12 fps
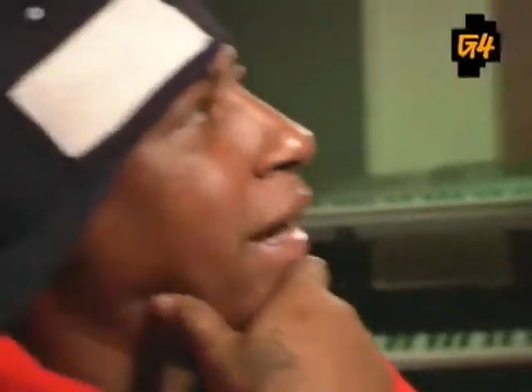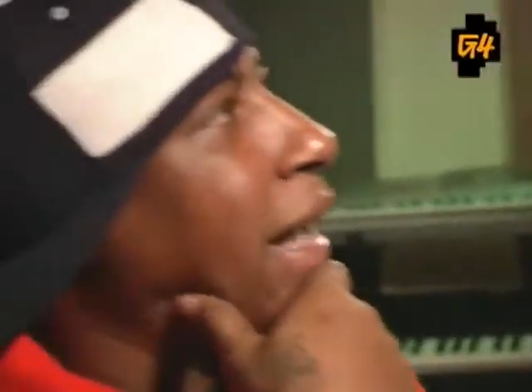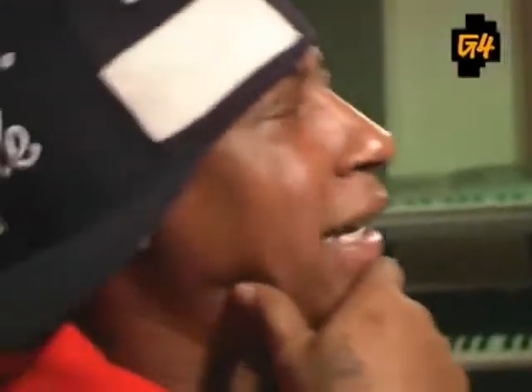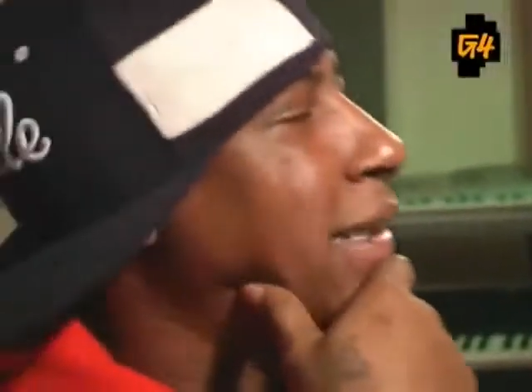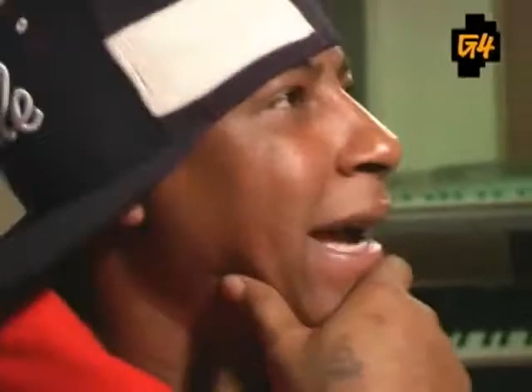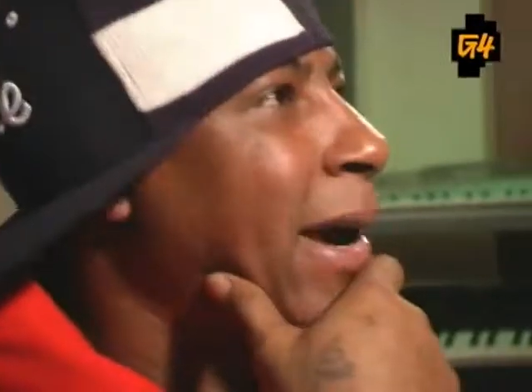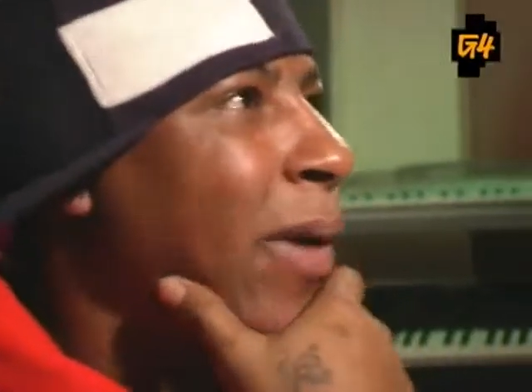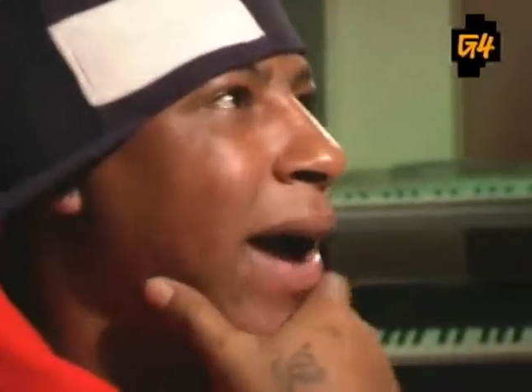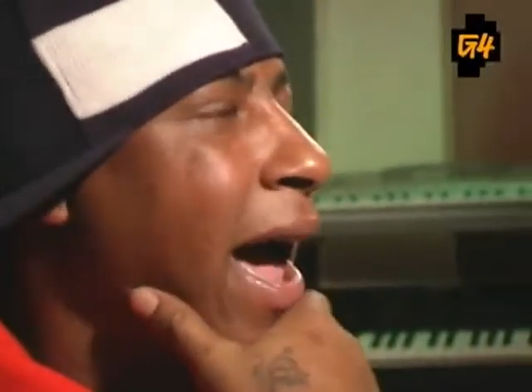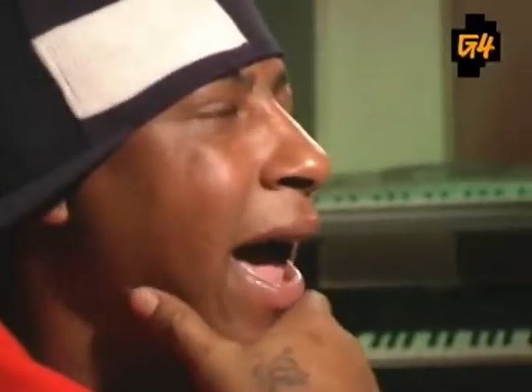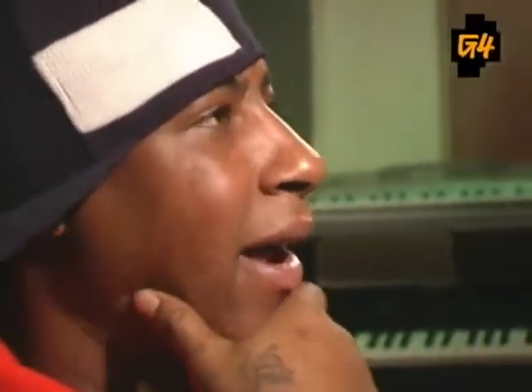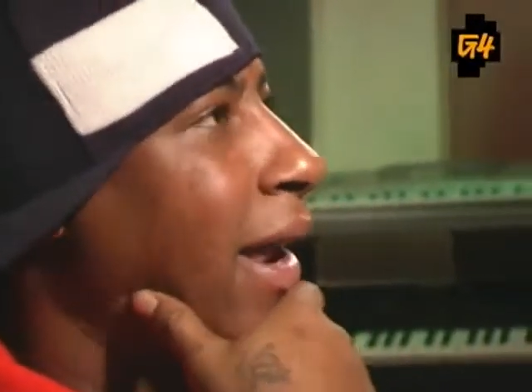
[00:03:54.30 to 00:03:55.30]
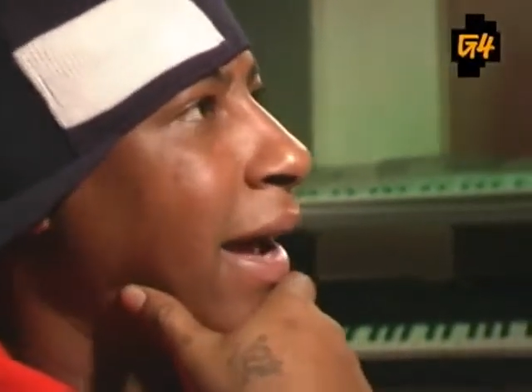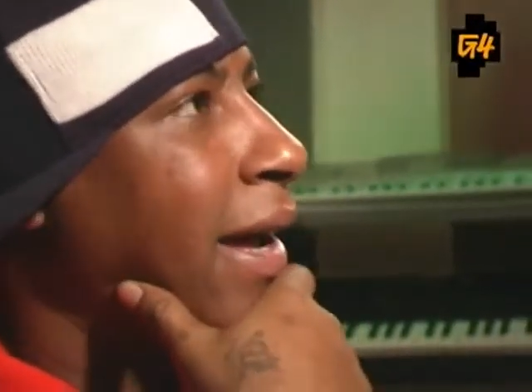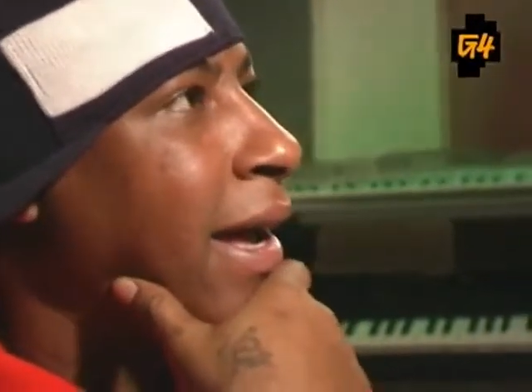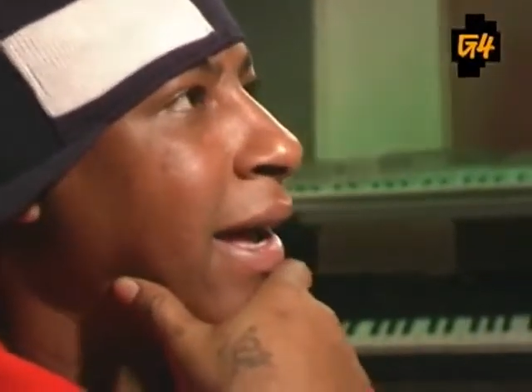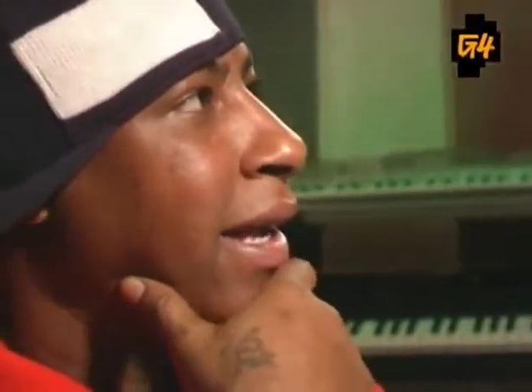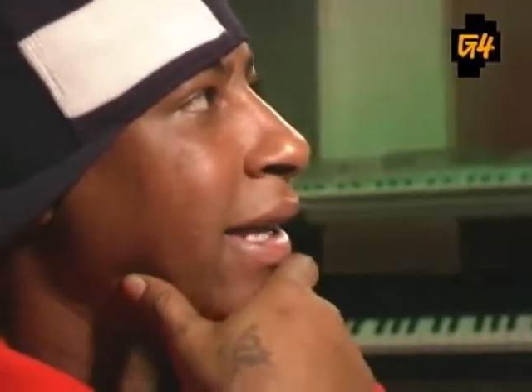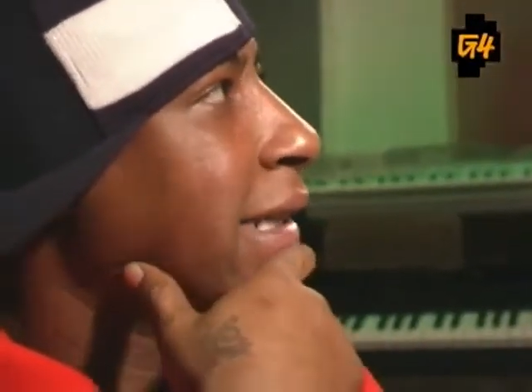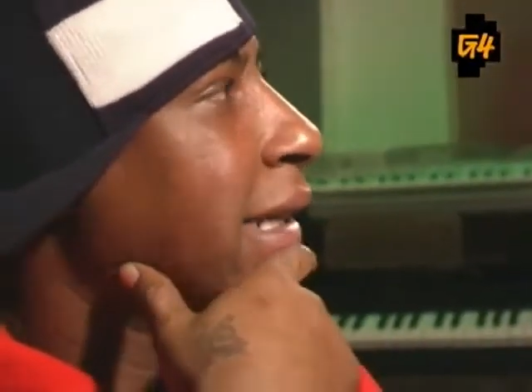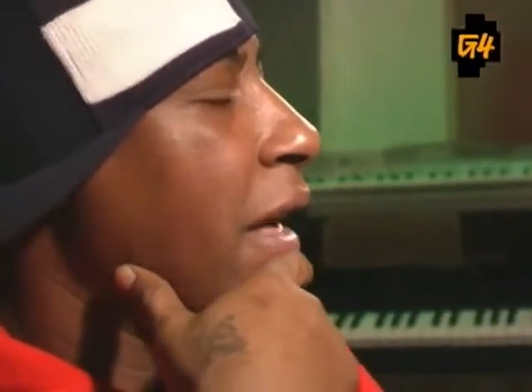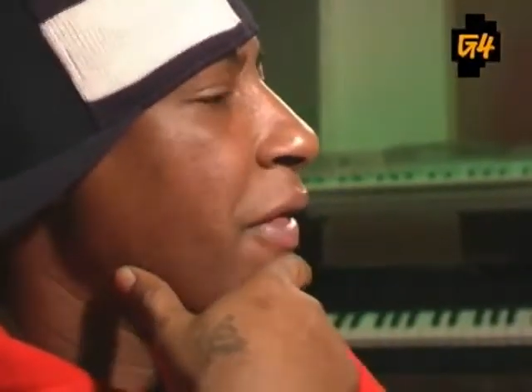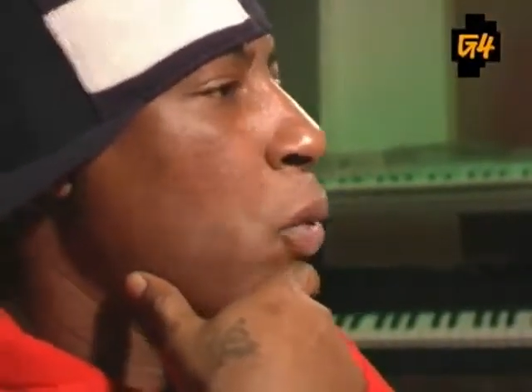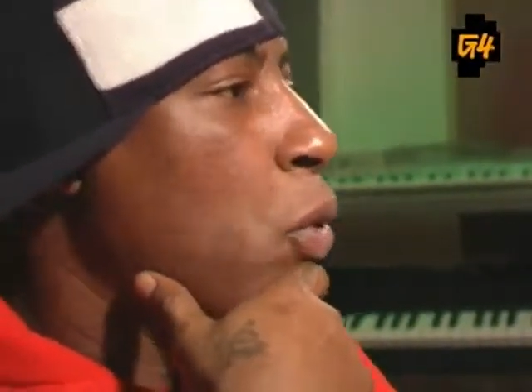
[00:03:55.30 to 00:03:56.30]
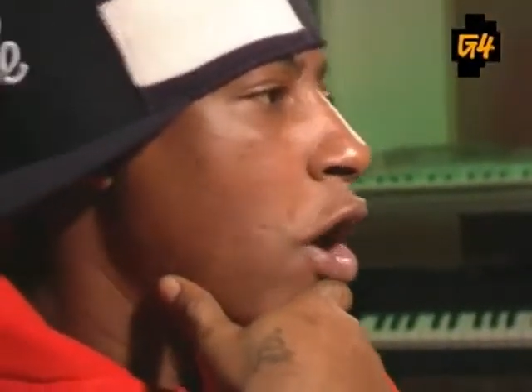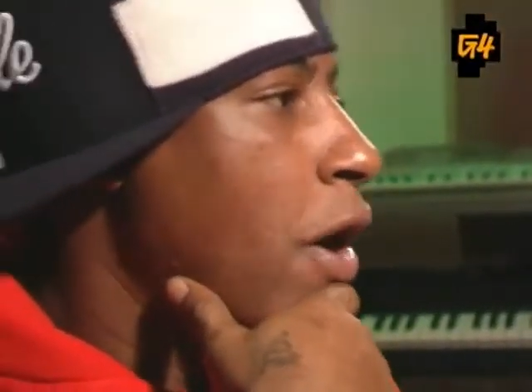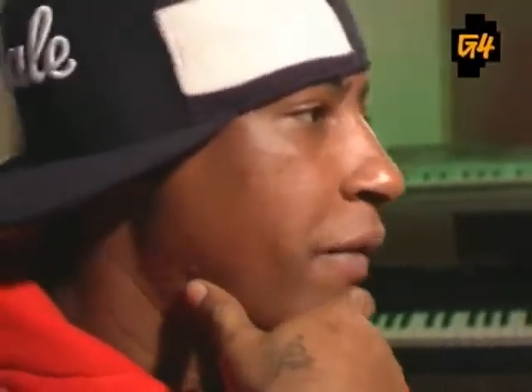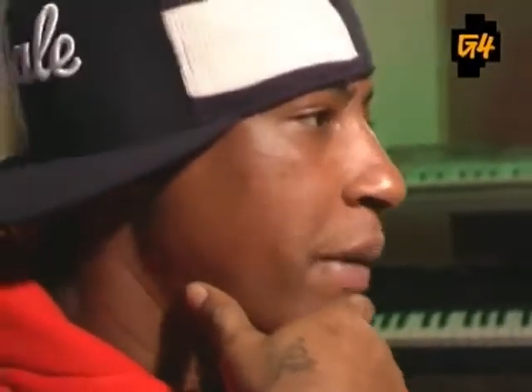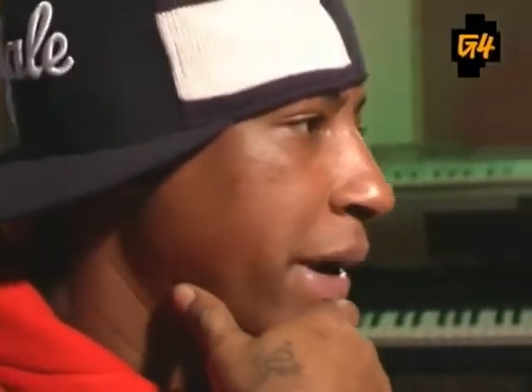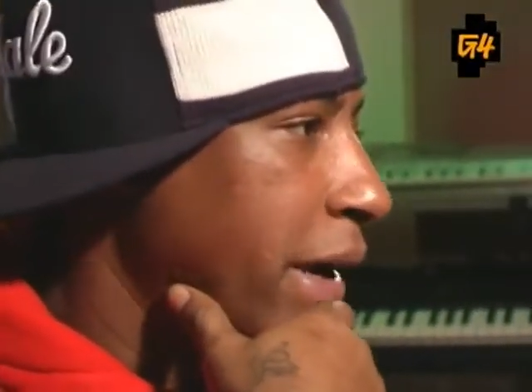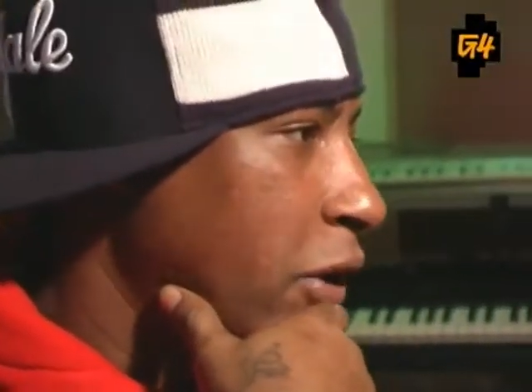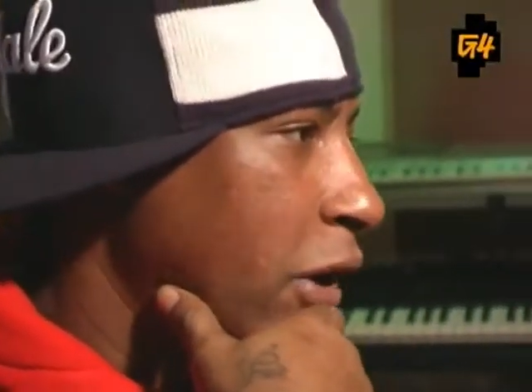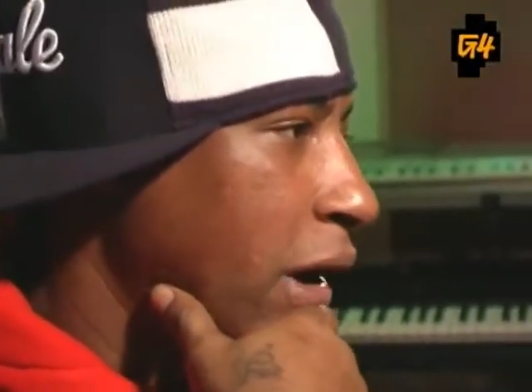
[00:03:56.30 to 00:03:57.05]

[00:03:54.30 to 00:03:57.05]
I was like, wow, like this is another world for me. You know what I